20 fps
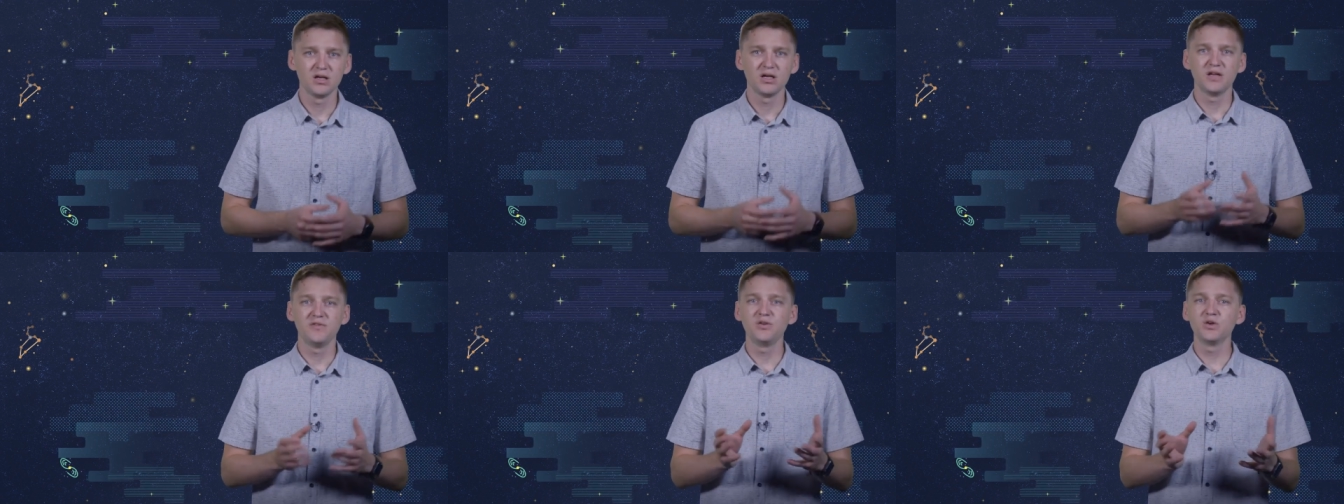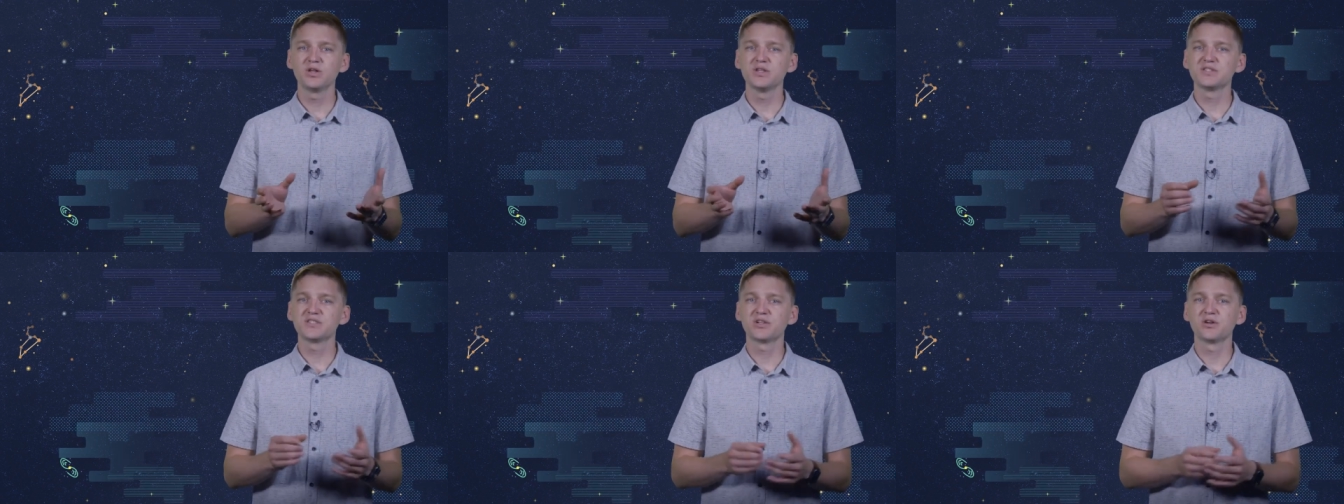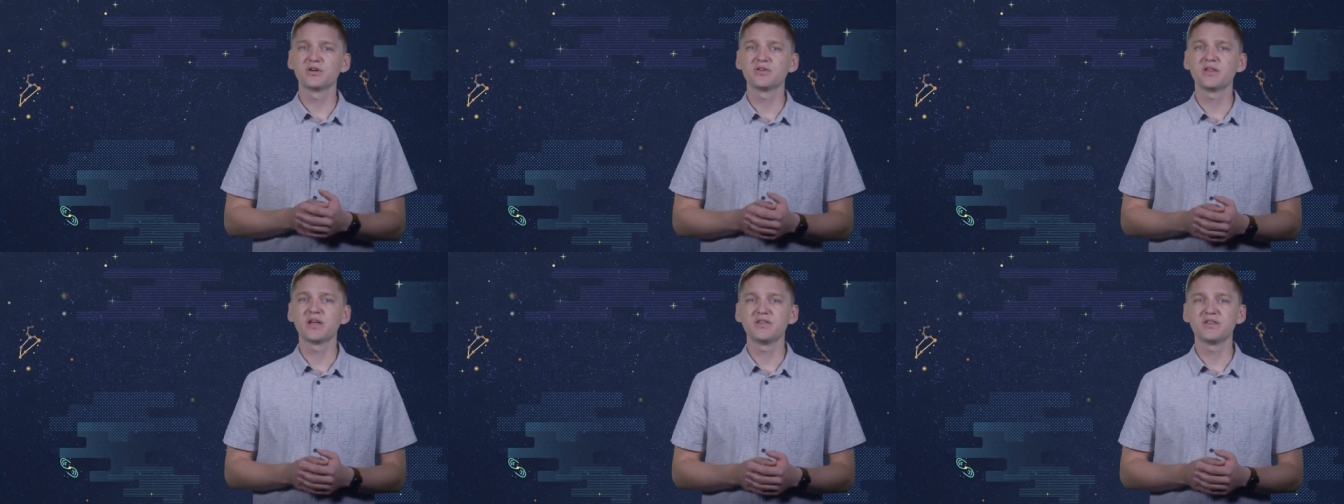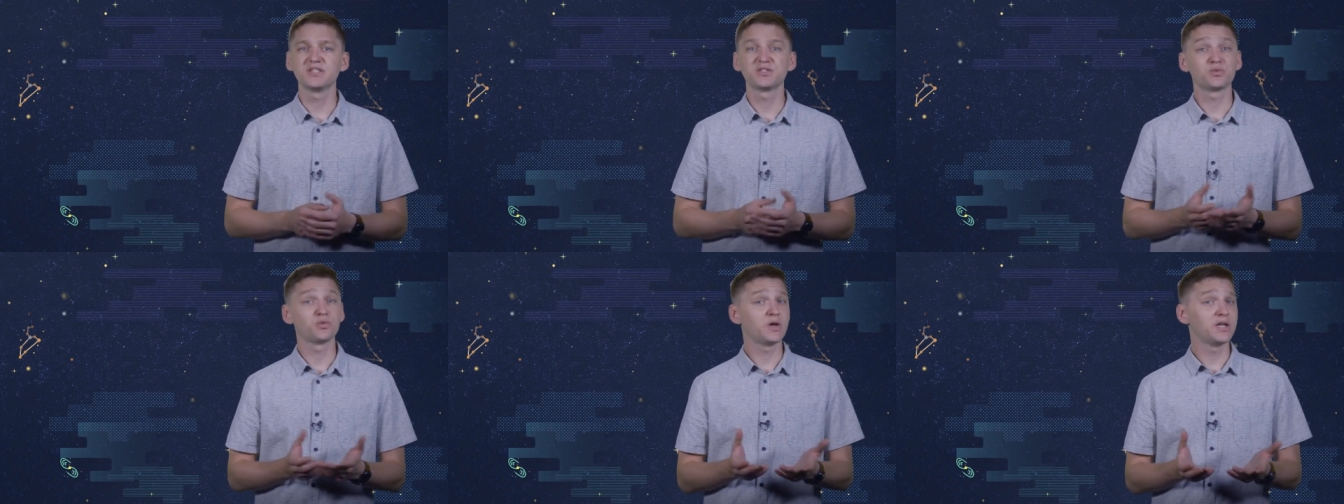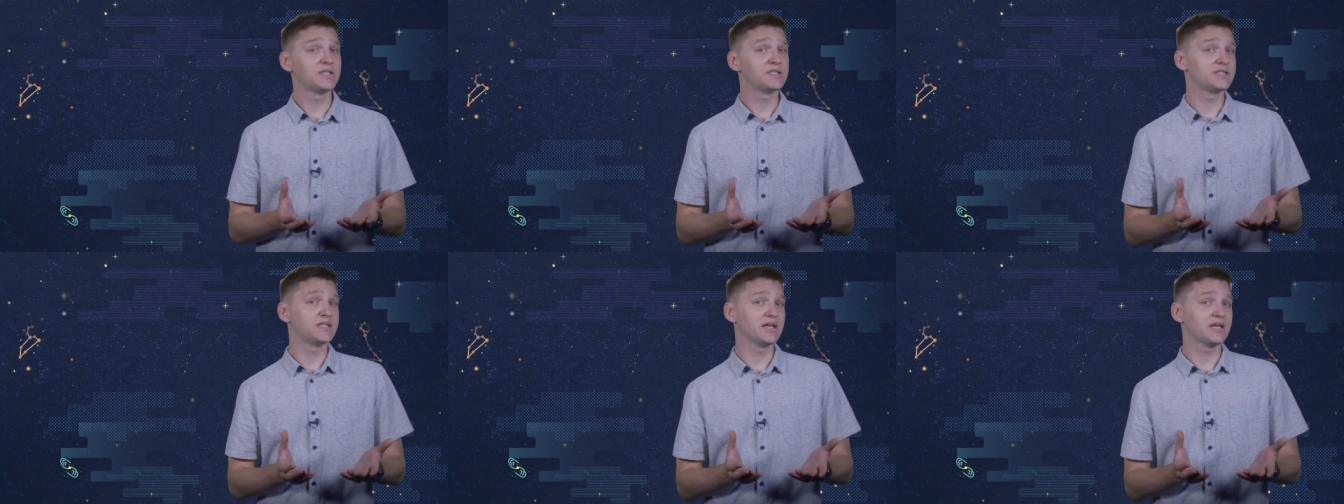If you consider that this
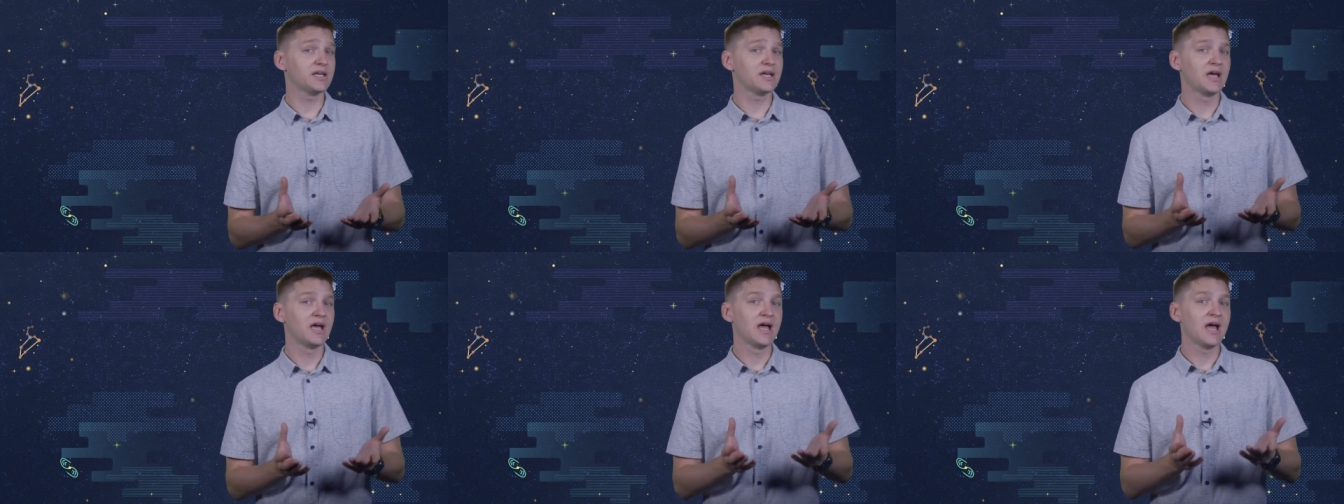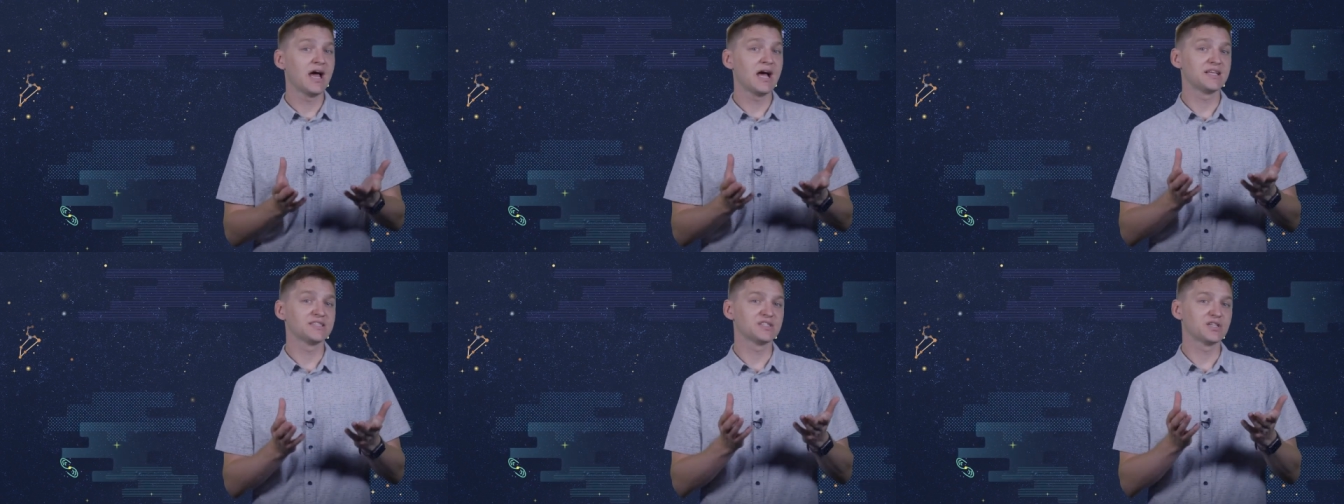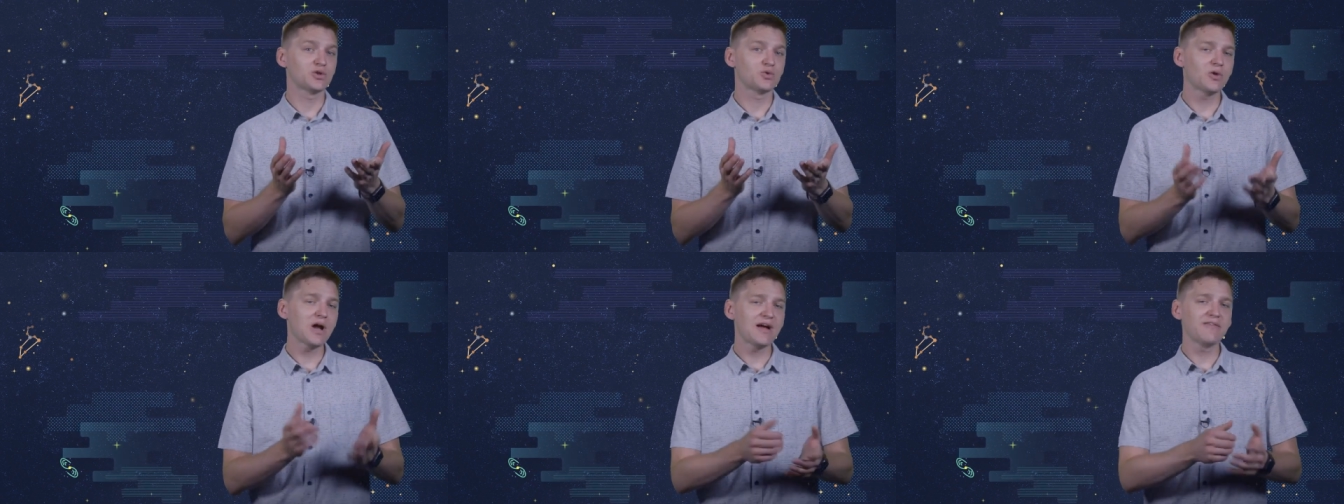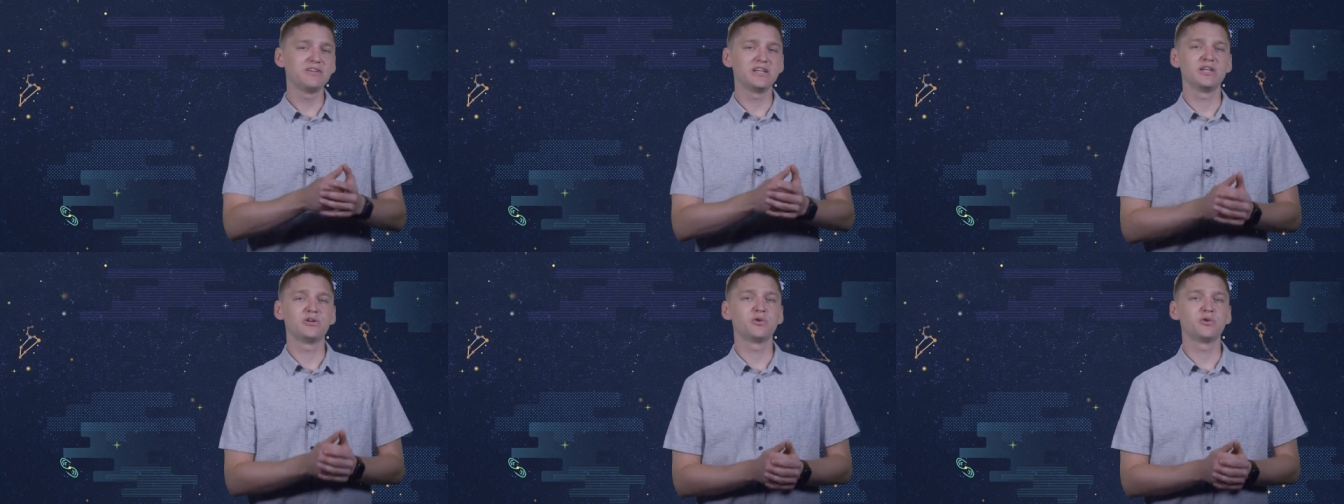rain stick has a gravity